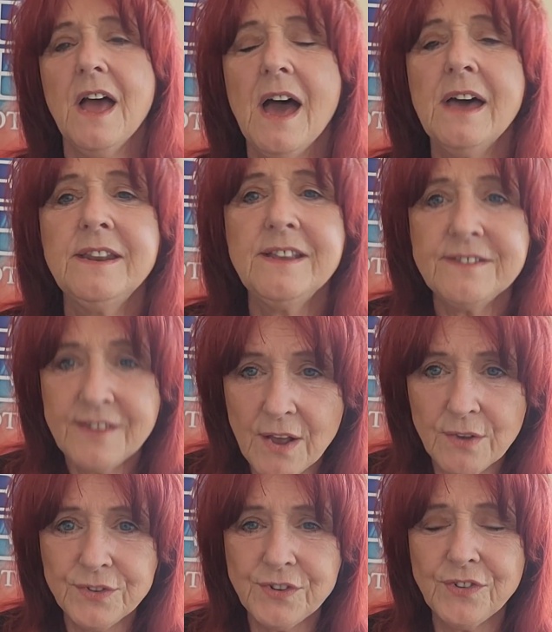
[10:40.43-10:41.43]
And it
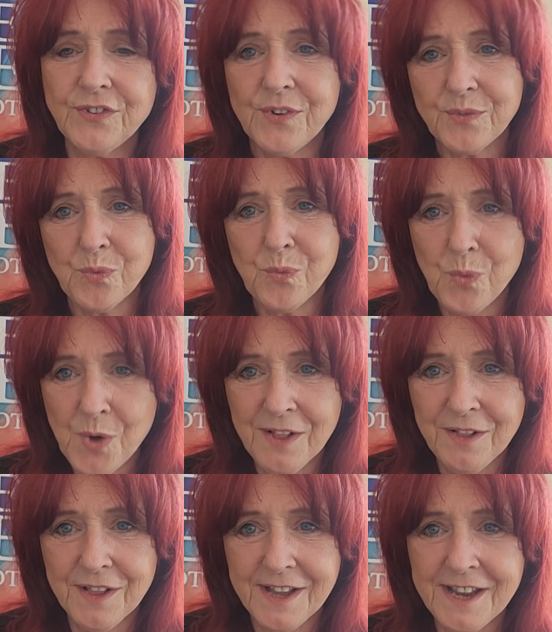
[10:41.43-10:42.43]
tells us it's
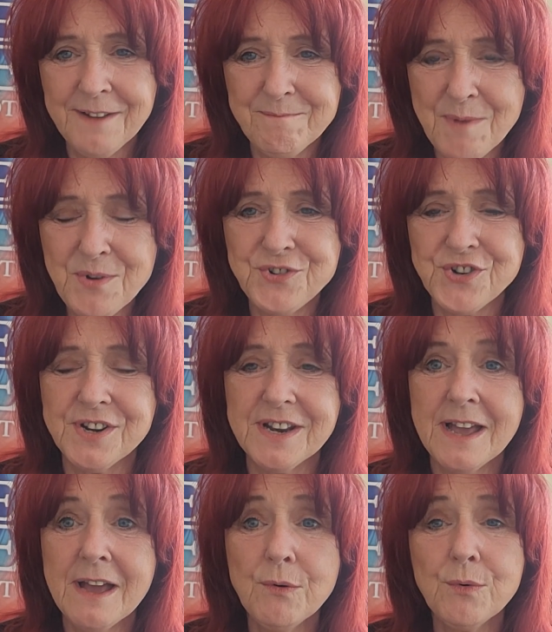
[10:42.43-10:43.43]
will in motion.
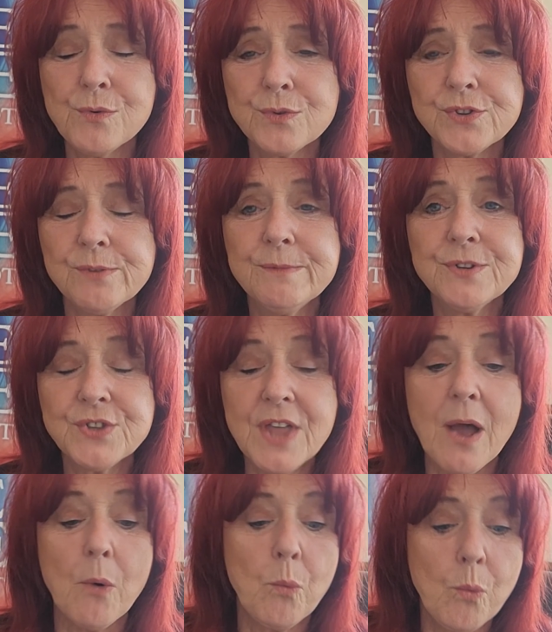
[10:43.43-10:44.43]
How awesome is
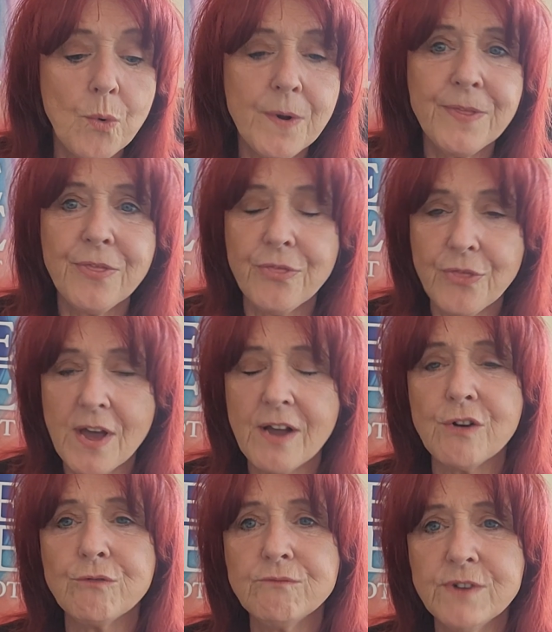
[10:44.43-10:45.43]
that with
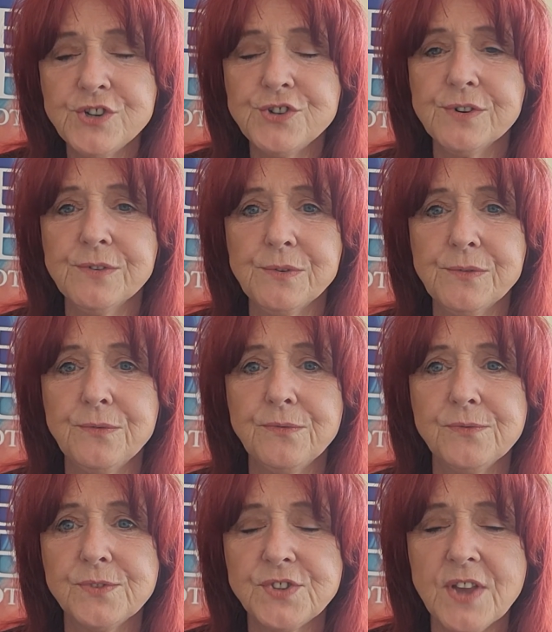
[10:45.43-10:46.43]
that original
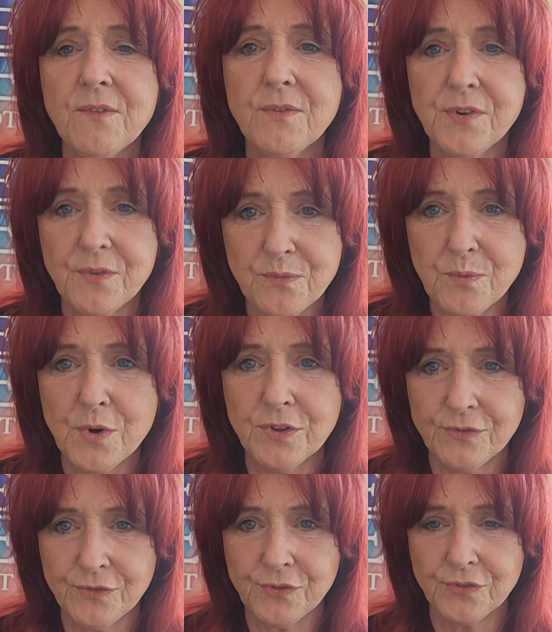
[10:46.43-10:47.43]
Seven of
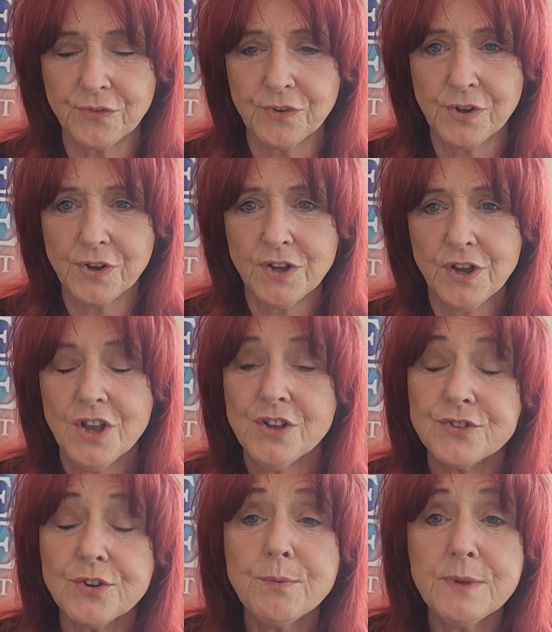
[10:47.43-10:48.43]
Wands?
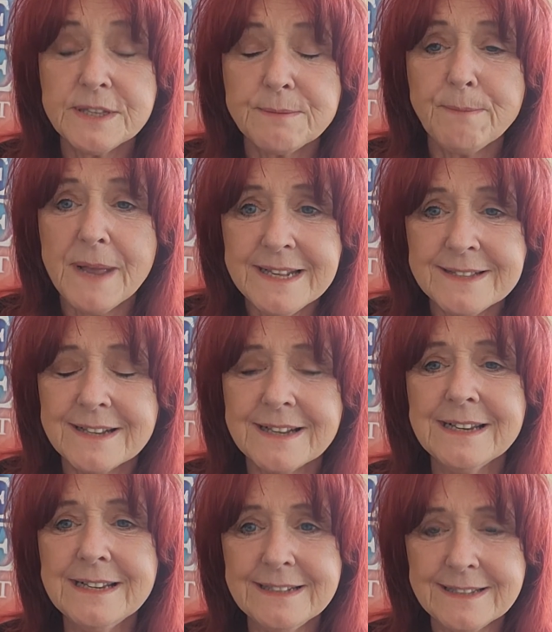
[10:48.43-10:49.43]
So it's
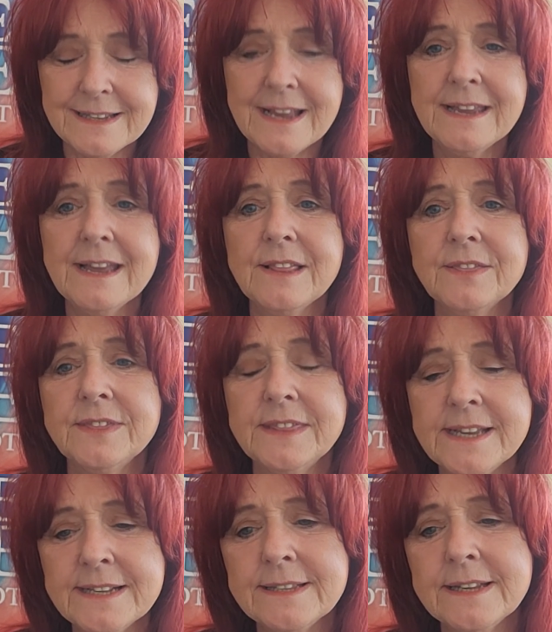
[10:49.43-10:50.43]
basically saying
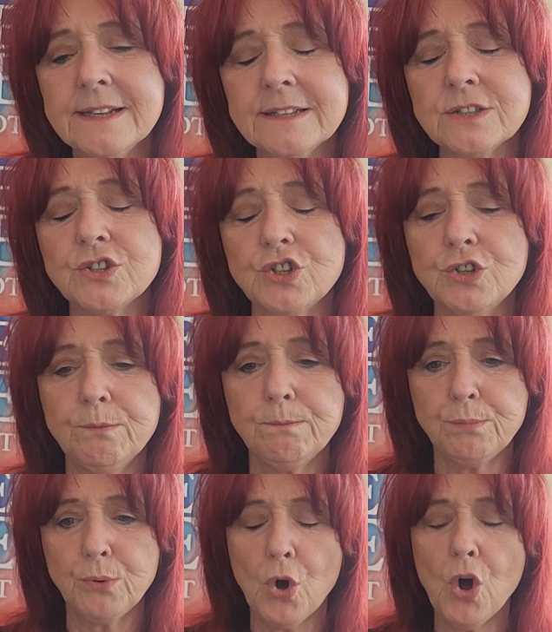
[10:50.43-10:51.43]
this is to
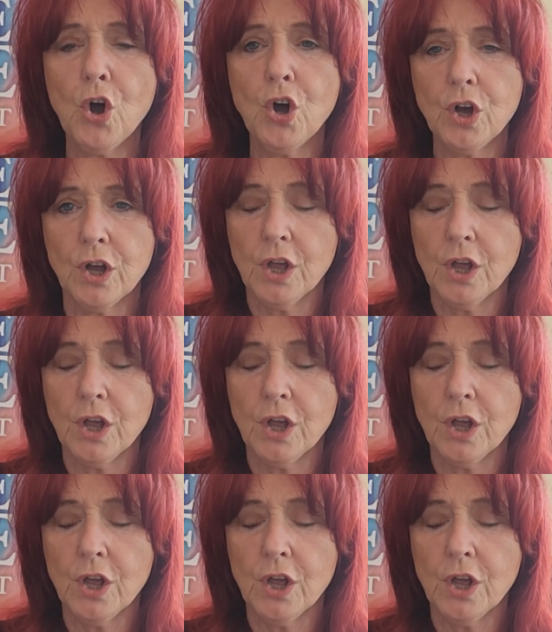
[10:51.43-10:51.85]
put